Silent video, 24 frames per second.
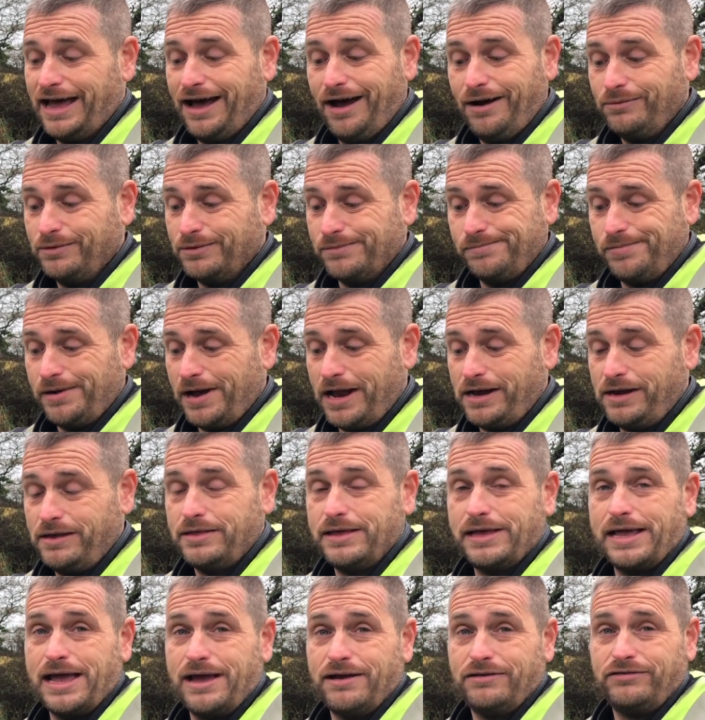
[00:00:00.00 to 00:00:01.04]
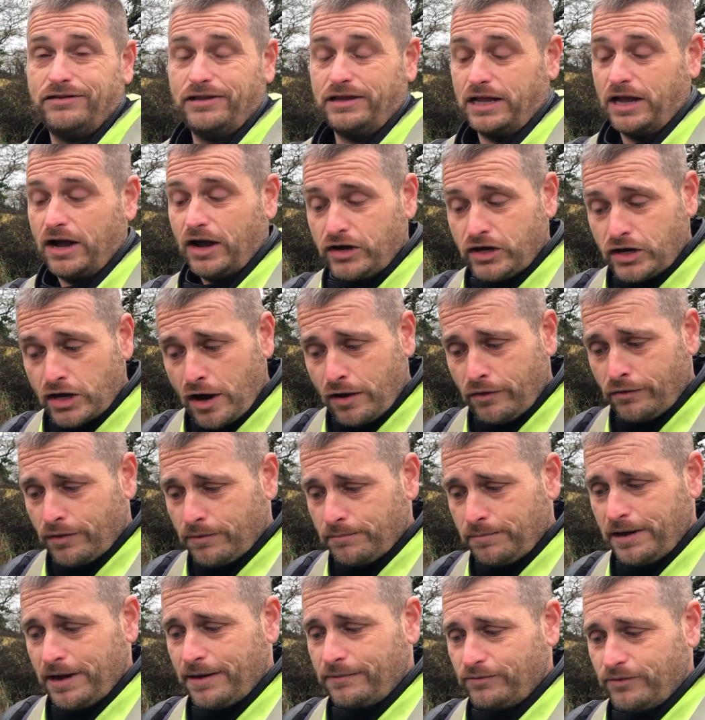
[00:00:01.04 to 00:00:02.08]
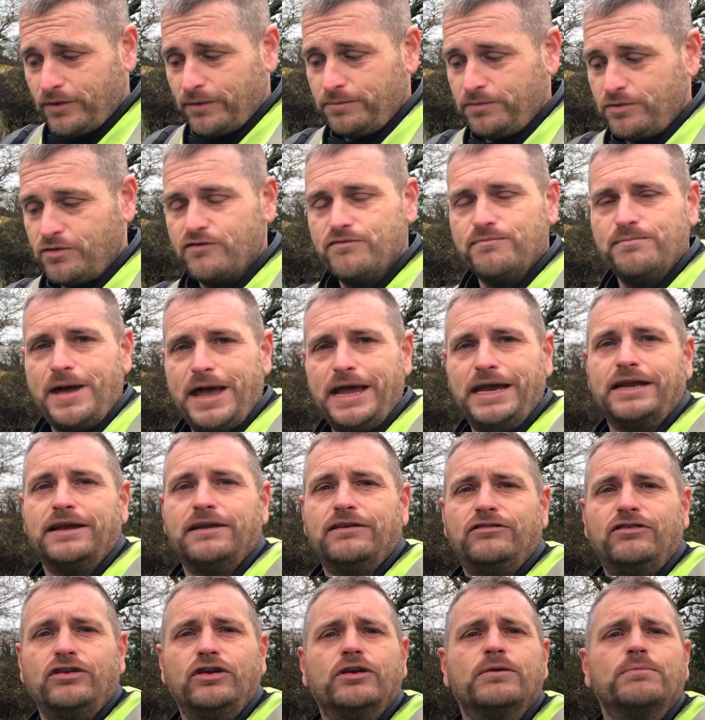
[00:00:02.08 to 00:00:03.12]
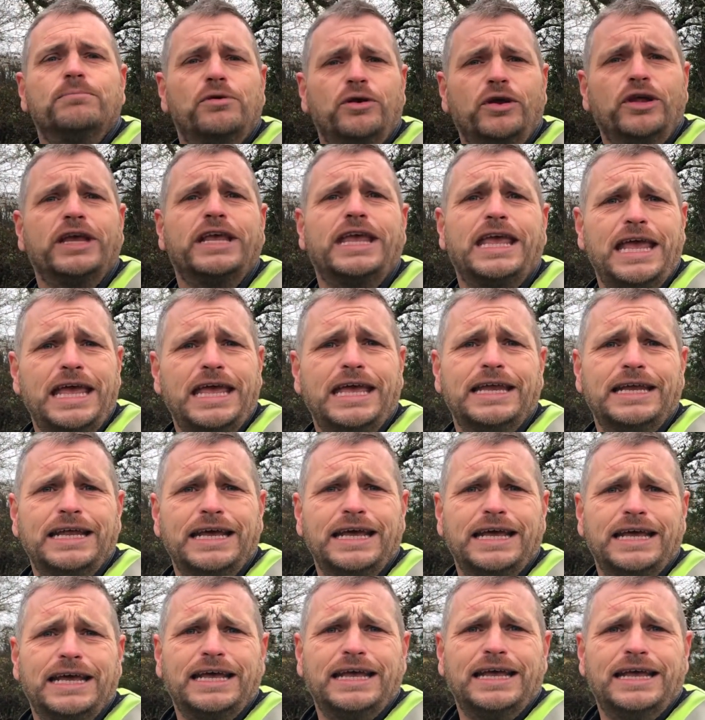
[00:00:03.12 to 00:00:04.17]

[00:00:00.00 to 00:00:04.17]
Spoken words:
I wouldn't put anything else in there. I know that BMW have made it so you can put your key in it,